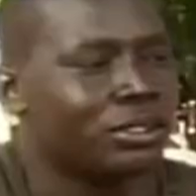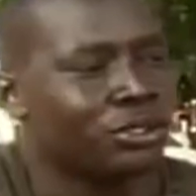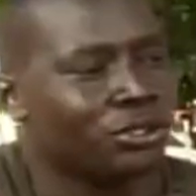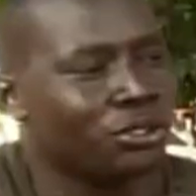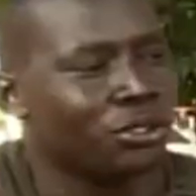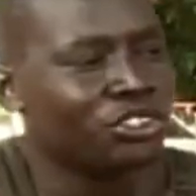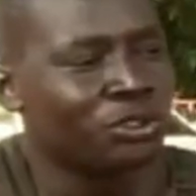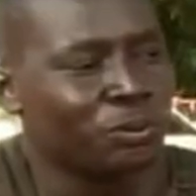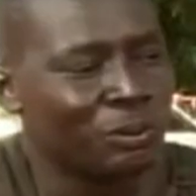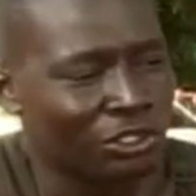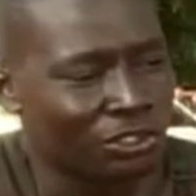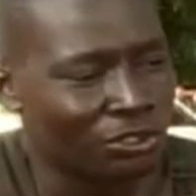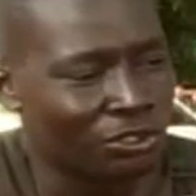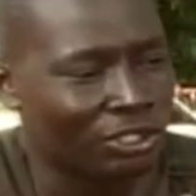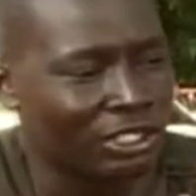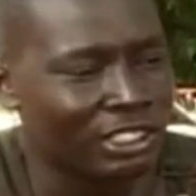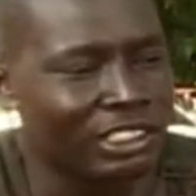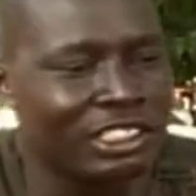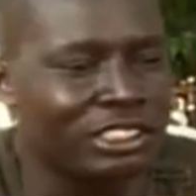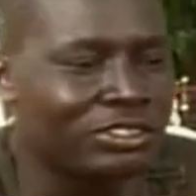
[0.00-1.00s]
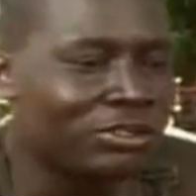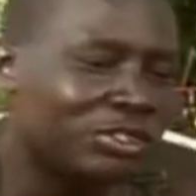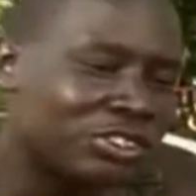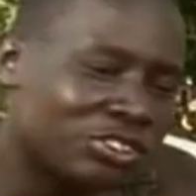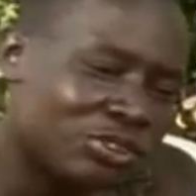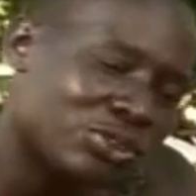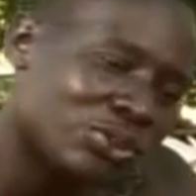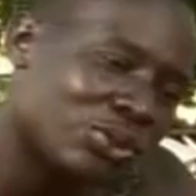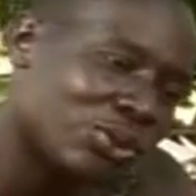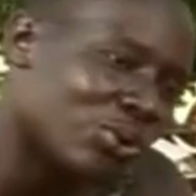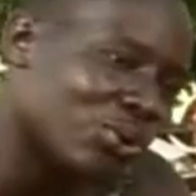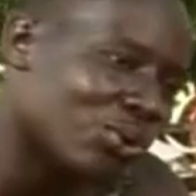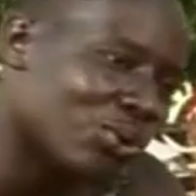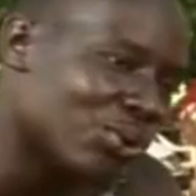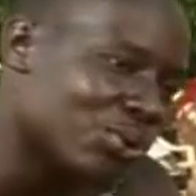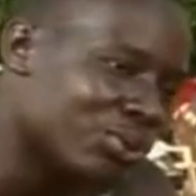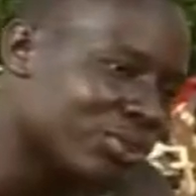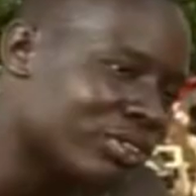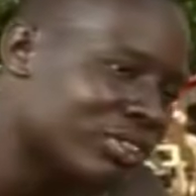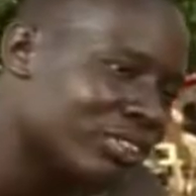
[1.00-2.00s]
You know, specialization is also
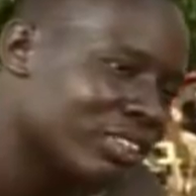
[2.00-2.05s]
good.